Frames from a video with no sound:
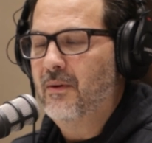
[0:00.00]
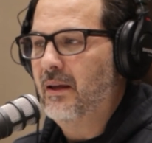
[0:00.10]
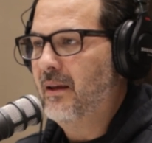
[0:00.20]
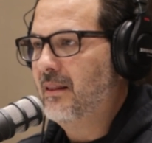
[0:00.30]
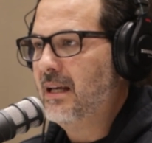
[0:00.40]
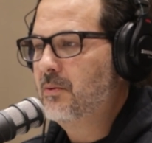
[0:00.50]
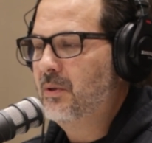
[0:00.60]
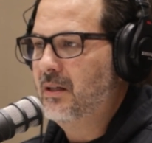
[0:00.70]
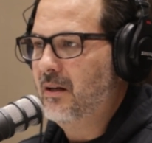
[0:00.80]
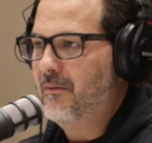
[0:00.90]
right? Like
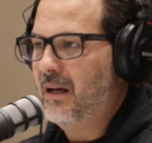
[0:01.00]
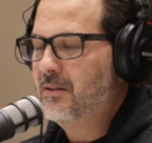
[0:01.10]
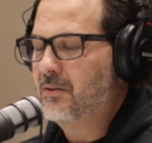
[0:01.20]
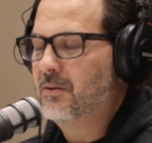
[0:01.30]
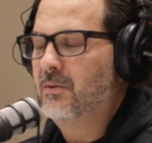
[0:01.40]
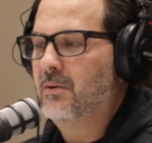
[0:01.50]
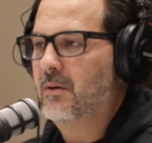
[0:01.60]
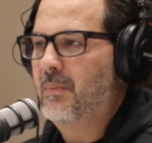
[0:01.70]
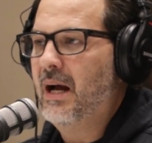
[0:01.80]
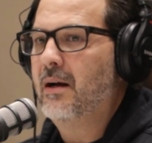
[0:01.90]
that's what an investor
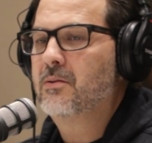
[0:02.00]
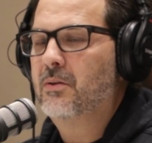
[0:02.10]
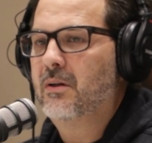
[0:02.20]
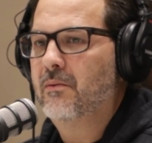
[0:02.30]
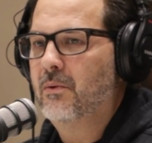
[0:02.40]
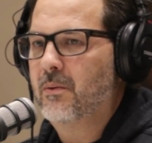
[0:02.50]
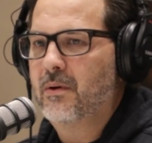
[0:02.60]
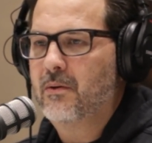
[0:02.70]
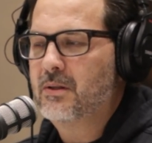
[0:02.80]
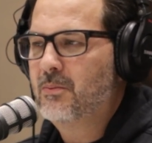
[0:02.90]
or a buyer is looking for,
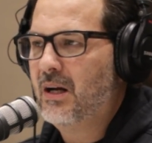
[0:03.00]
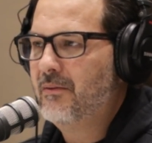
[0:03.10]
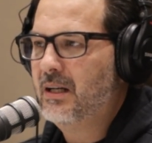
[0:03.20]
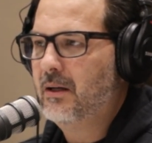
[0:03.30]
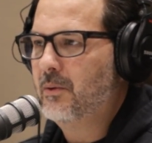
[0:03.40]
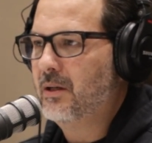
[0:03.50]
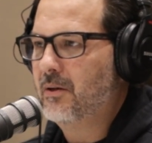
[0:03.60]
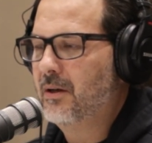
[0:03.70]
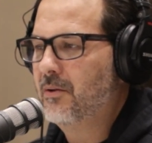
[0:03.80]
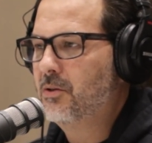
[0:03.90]
whether it's private equity
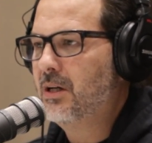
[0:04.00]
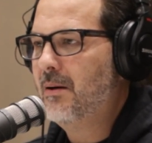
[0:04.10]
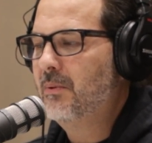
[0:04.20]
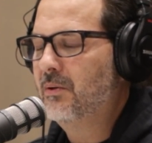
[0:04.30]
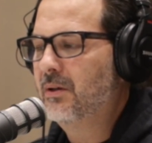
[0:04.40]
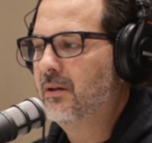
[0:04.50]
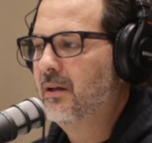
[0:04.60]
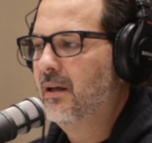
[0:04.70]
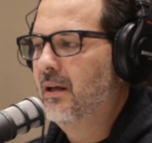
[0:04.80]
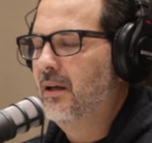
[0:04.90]
or another shop
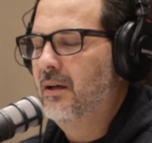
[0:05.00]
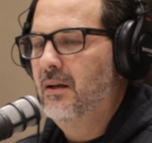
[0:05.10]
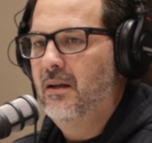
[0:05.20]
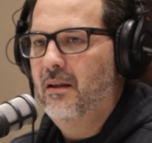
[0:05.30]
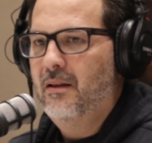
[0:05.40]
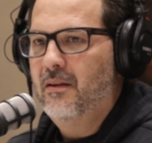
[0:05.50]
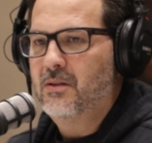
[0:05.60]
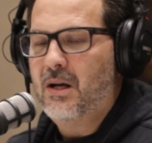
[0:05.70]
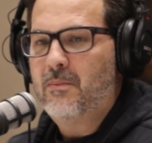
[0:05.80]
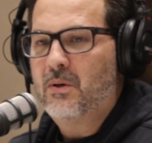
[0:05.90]
owner.
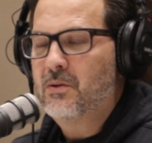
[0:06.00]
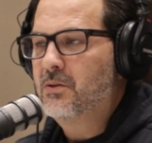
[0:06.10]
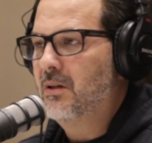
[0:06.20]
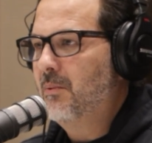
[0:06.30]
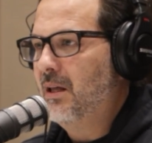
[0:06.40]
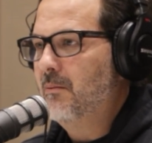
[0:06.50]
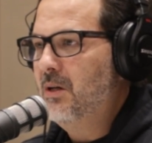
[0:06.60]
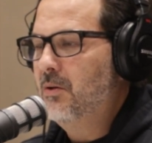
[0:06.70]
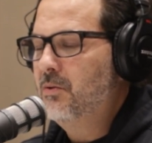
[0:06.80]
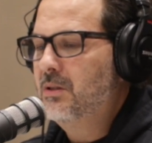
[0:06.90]
The shop owner who's going to pay the
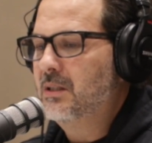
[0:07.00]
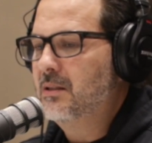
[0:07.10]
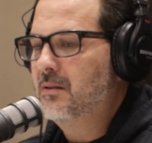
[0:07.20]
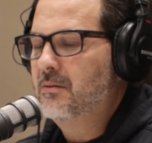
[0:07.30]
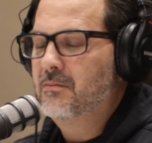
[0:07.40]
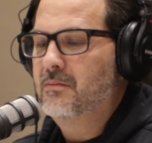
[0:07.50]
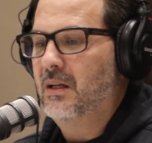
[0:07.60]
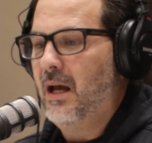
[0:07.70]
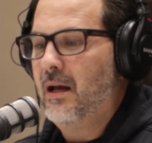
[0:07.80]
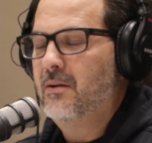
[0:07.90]
most is
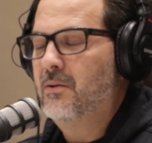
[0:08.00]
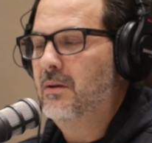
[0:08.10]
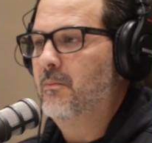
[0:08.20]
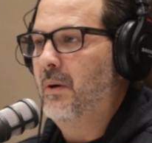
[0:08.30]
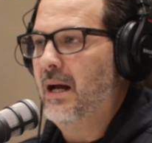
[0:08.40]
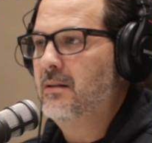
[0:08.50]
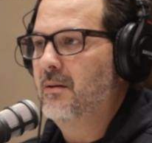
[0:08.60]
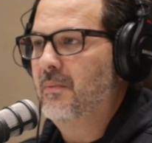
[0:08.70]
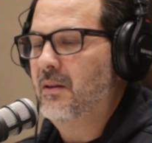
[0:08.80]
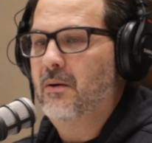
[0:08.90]
the guy who can buy
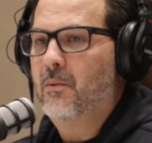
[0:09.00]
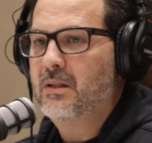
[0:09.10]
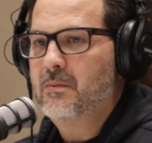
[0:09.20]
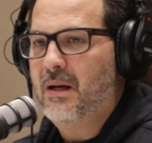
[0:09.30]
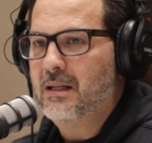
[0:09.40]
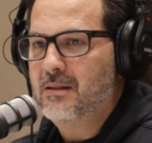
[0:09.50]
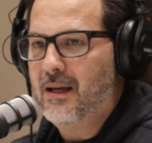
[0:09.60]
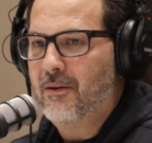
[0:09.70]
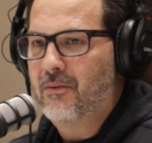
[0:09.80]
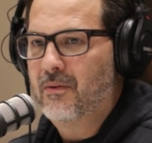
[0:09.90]
something that runs by
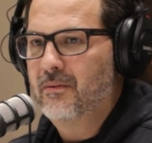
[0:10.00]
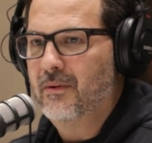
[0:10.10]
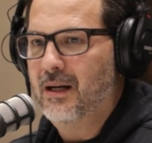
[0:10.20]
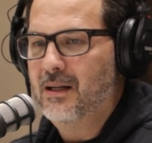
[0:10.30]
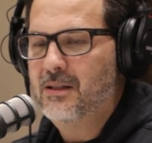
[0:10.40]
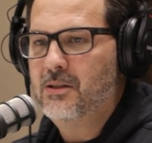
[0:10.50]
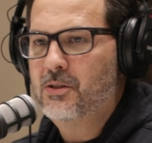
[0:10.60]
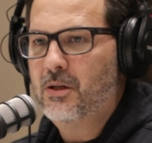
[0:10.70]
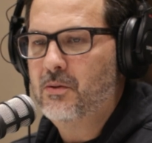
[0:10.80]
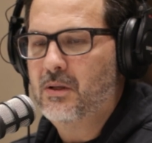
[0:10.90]
itself, right? He
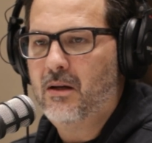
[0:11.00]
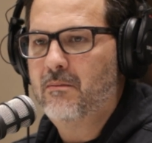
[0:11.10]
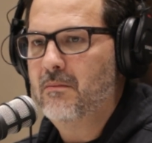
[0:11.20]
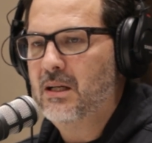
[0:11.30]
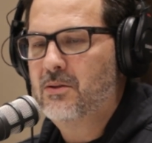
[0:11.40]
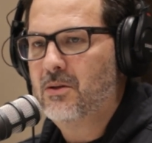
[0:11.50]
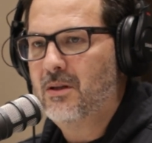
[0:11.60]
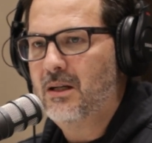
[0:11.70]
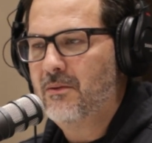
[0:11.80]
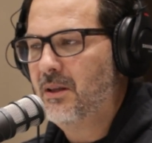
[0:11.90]
just shows up, makes
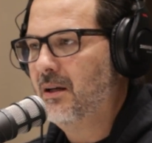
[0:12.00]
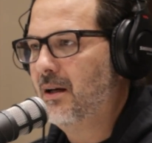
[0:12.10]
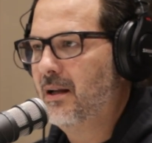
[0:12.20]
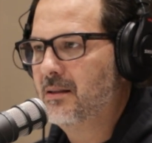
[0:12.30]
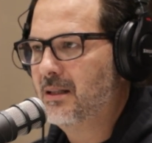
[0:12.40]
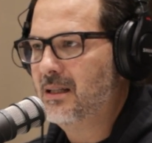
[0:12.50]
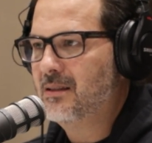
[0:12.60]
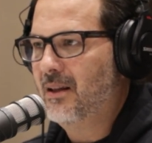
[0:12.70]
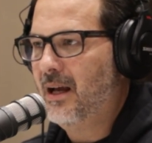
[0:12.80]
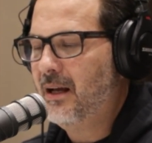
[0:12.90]
sure that everything kind of
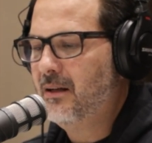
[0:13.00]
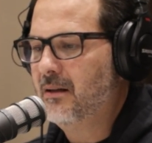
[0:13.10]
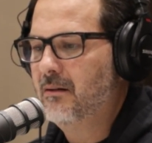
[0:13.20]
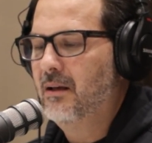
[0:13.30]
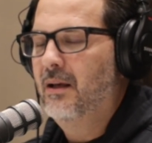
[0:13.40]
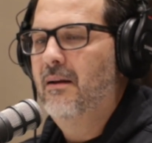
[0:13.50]
stays in line, and